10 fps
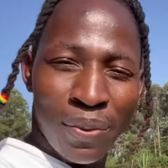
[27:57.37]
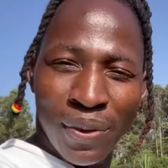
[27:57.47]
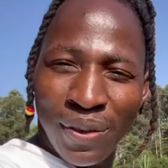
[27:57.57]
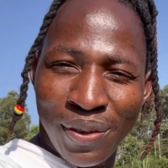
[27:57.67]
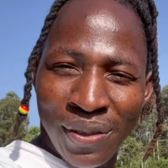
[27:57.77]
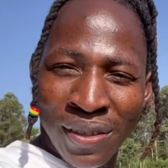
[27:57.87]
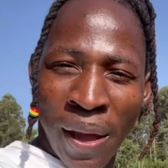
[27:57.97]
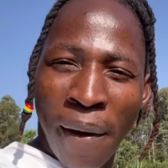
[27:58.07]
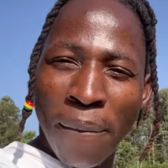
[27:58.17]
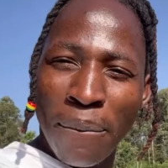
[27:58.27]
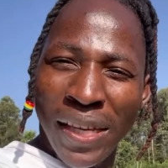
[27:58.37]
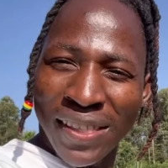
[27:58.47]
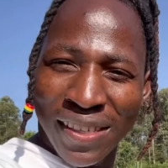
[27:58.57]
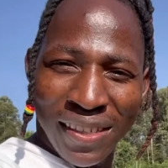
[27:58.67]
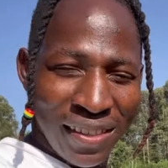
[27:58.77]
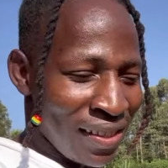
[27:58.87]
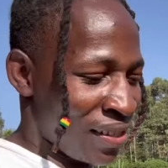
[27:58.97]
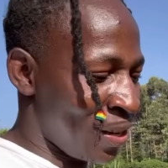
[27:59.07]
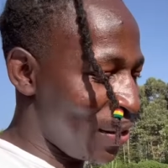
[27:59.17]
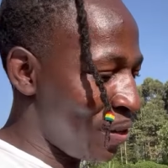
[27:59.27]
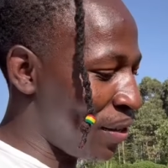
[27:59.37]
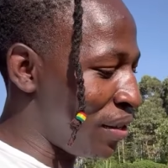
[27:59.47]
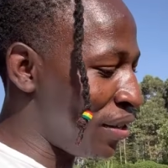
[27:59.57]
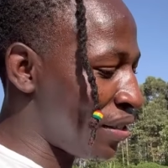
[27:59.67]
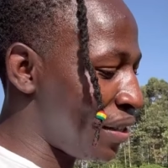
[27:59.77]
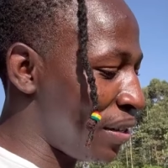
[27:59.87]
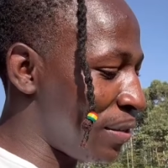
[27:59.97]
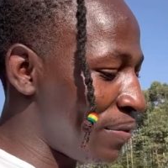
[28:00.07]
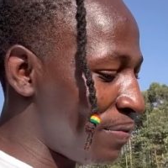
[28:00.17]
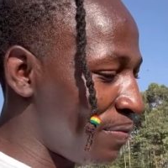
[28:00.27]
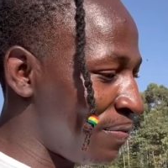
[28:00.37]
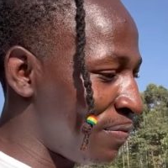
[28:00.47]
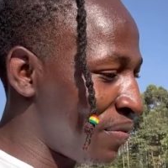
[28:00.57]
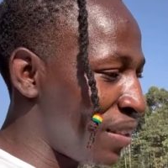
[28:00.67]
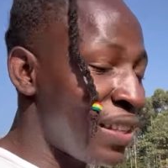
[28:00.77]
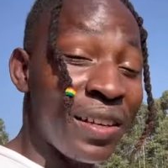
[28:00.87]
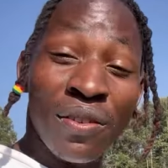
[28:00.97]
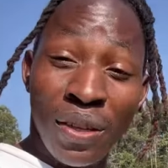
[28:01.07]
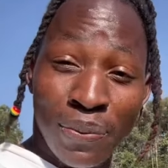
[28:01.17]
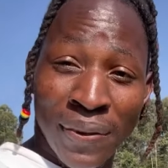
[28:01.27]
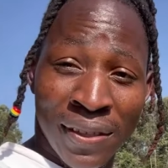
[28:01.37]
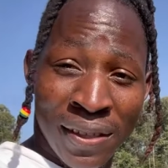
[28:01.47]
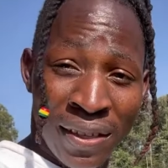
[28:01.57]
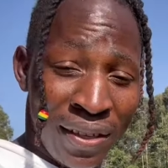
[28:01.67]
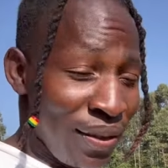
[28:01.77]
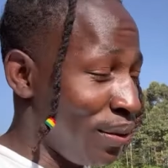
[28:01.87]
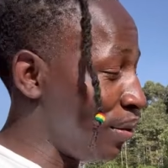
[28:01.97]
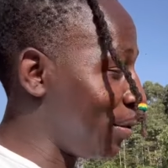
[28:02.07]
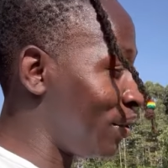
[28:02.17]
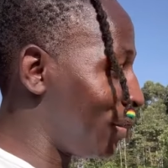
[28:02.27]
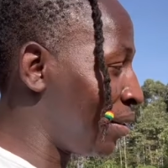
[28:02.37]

produce biscuits or the crepes, you know?